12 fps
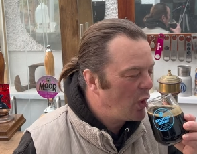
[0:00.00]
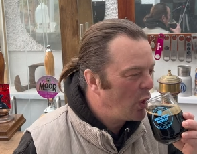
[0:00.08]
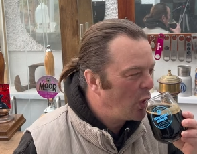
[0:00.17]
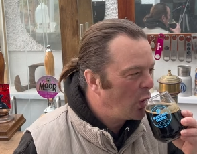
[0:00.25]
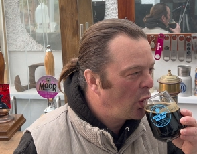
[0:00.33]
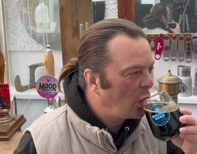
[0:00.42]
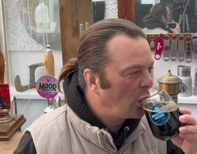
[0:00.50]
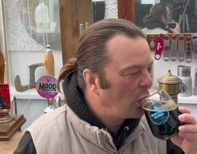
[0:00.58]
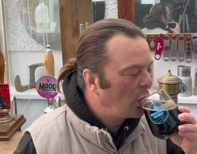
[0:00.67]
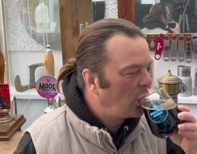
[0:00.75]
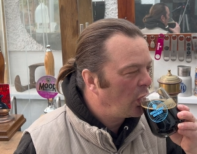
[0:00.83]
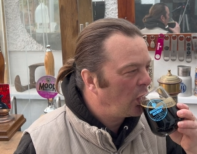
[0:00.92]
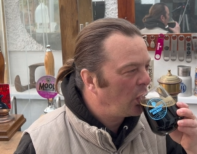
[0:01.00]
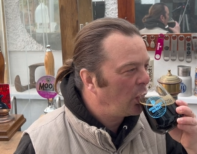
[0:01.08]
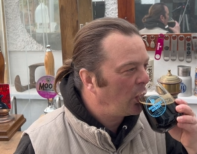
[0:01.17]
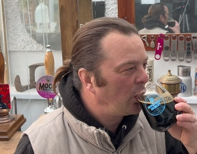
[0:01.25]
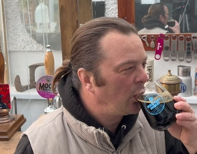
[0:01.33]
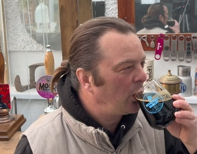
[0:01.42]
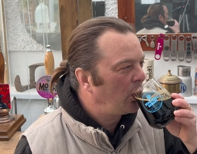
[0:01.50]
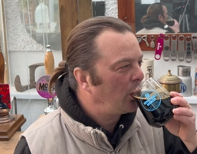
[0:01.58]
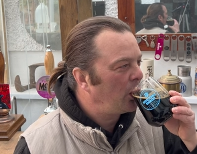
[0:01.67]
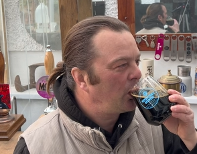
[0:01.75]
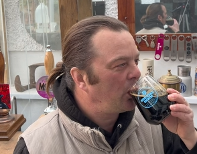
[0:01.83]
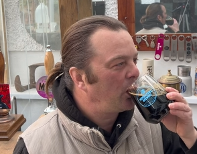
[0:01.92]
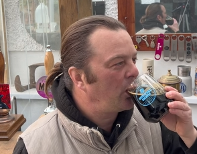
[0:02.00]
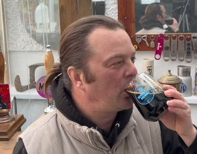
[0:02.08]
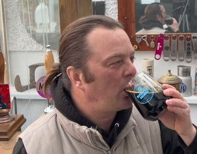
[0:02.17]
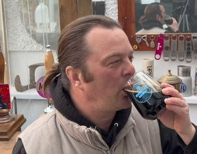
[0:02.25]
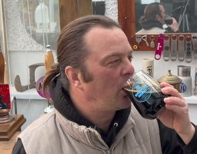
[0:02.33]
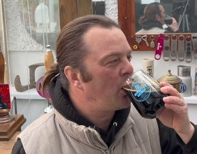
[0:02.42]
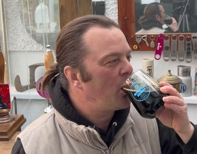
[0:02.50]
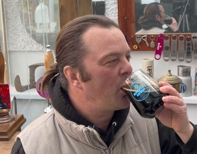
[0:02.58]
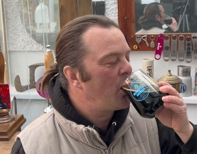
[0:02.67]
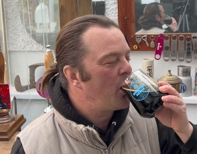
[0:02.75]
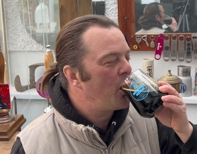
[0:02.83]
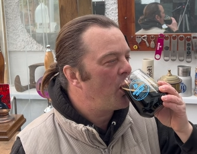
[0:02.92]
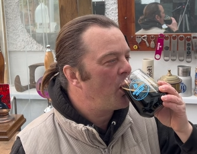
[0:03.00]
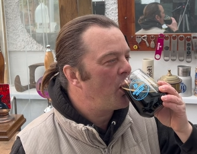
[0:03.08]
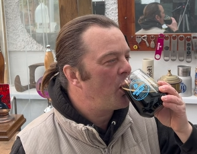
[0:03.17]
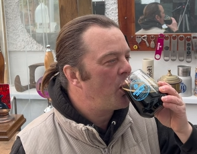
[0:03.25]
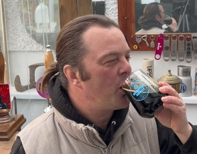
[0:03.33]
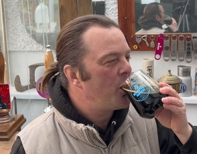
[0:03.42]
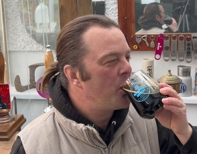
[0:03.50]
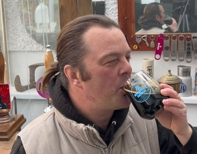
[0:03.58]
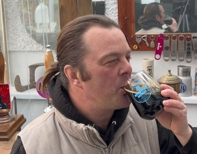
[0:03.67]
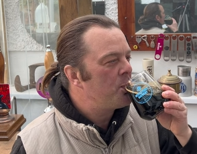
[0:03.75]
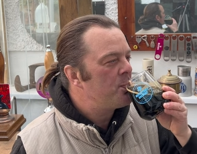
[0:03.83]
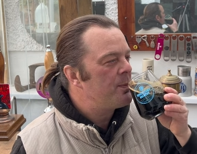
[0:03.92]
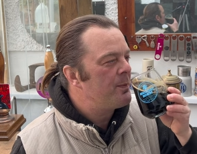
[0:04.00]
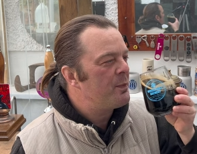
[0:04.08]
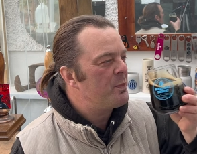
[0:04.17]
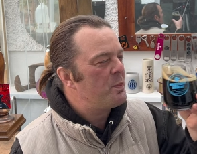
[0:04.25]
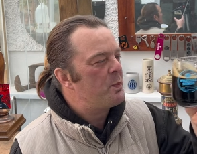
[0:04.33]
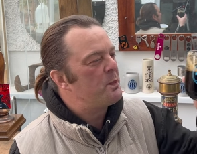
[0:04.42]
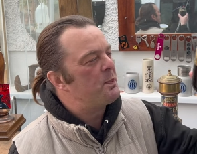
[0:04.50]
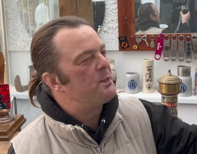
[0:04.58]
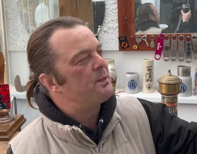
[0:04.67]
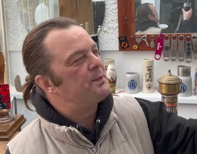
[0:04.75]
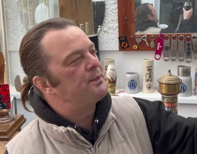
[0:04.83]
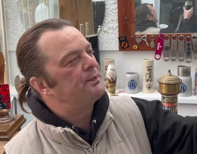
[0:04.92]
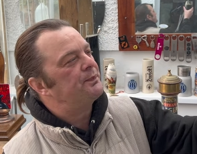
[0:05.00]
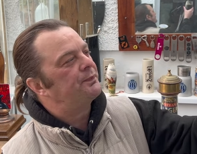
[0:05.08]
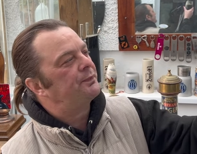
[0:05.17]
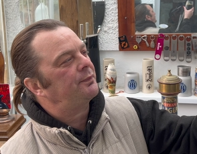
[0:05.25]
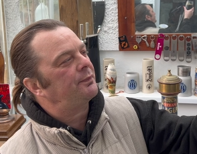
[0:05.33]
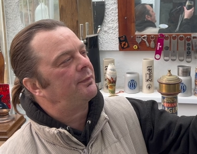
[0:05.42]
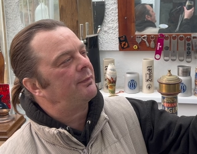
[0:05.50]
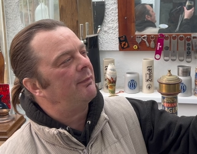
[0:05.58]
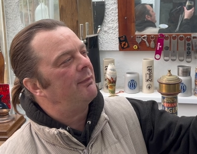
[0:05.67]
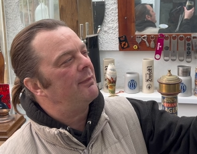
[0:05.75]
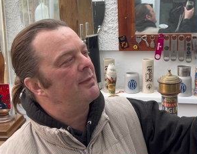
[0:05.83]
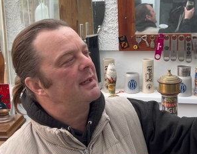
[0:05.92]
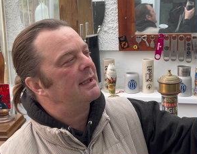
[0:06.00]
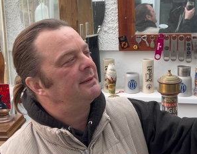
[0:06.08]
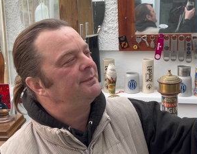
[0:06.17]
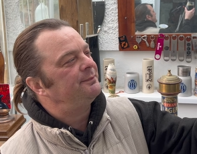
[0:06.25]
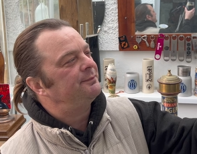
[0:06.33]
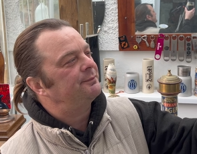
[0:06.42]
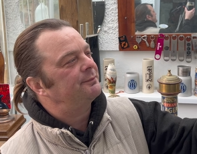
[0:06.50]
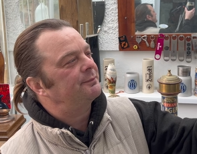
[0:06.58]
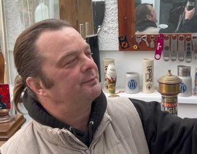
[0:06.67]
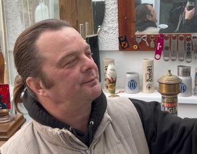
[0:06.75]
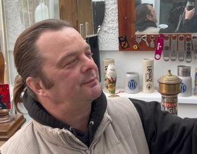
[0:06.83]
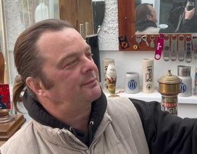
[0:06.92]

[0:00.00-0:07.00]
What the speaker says: (silence)